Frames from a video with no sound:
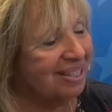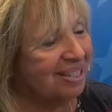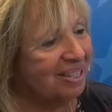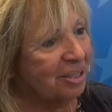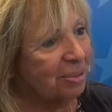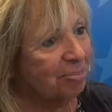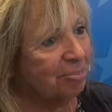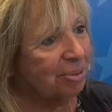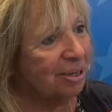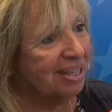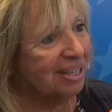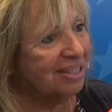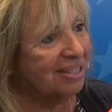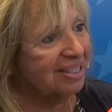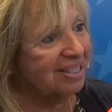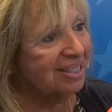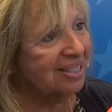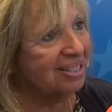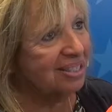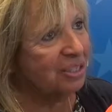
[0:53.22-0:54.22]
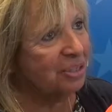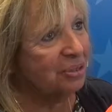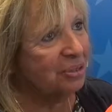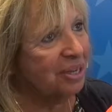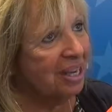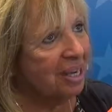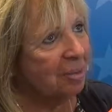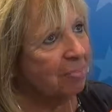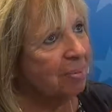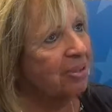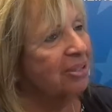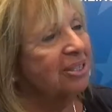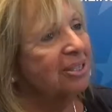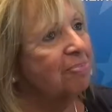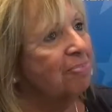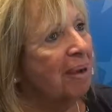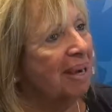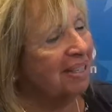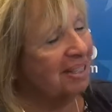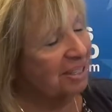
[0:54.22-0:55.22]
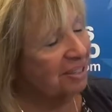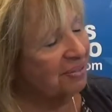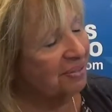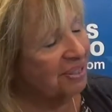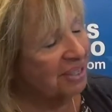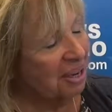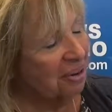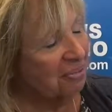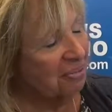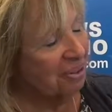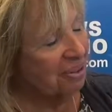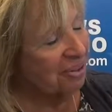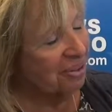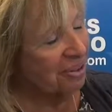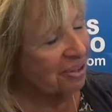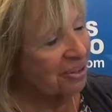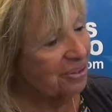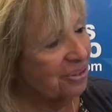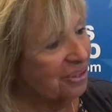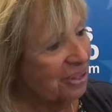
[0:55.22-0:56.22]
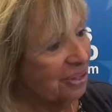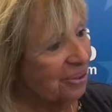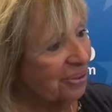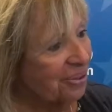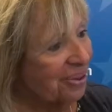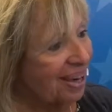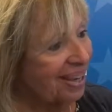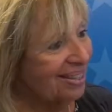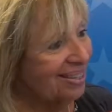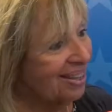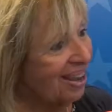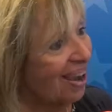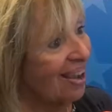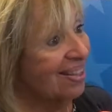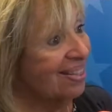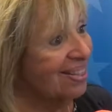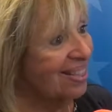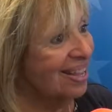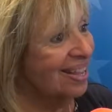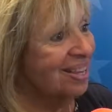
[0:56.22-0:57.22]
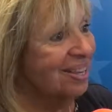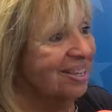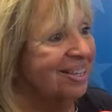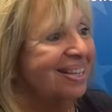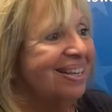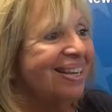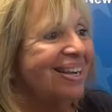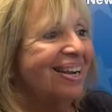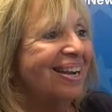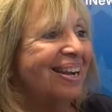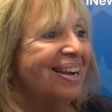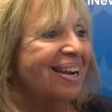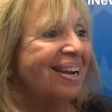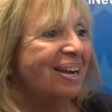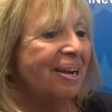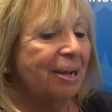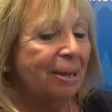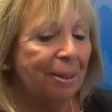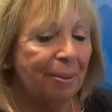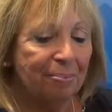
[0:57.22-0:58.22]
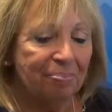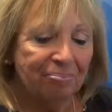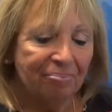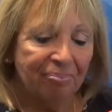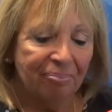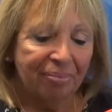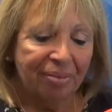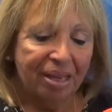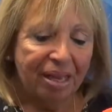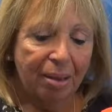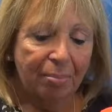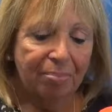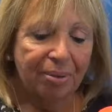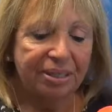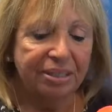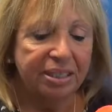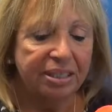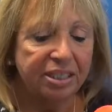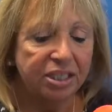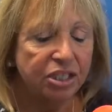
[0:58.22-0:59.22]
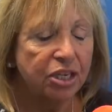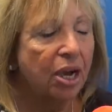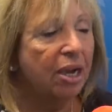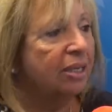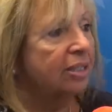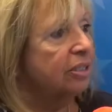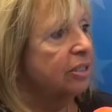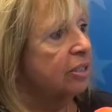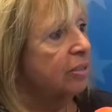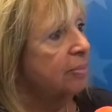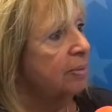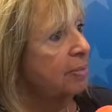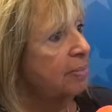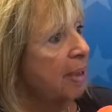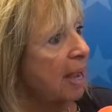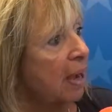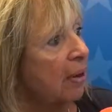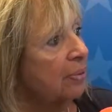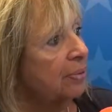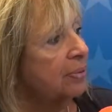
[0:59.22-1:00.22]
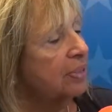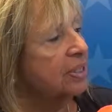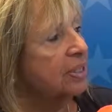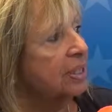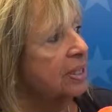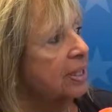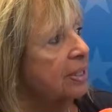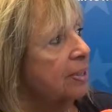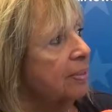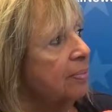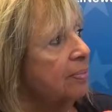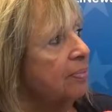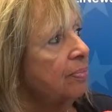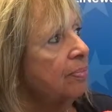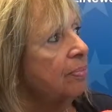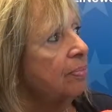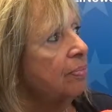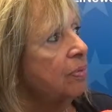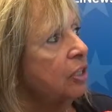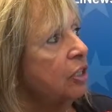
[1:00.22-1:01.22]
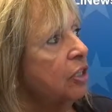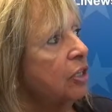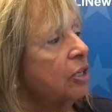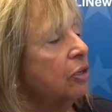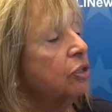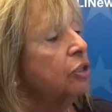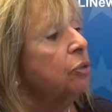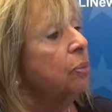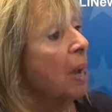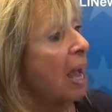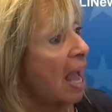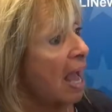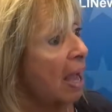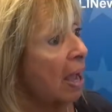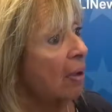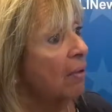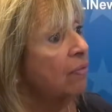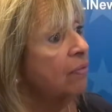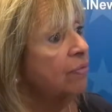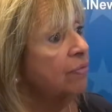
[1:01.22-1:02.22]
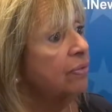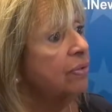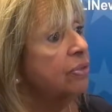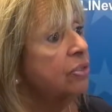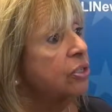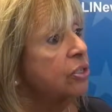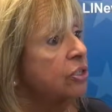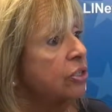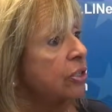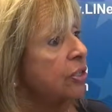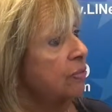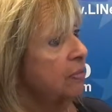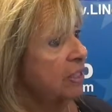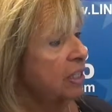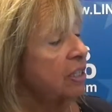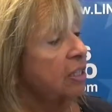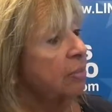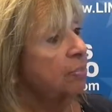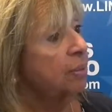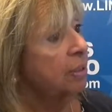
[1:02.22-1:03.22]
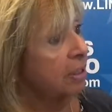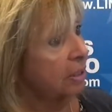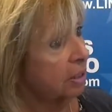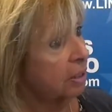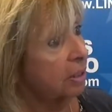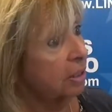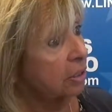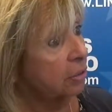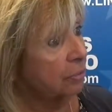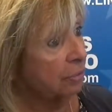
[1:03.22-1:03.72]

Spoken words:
You bring a unique perspective to everything you do, I think. But let's talk a little bit about, you have served in the political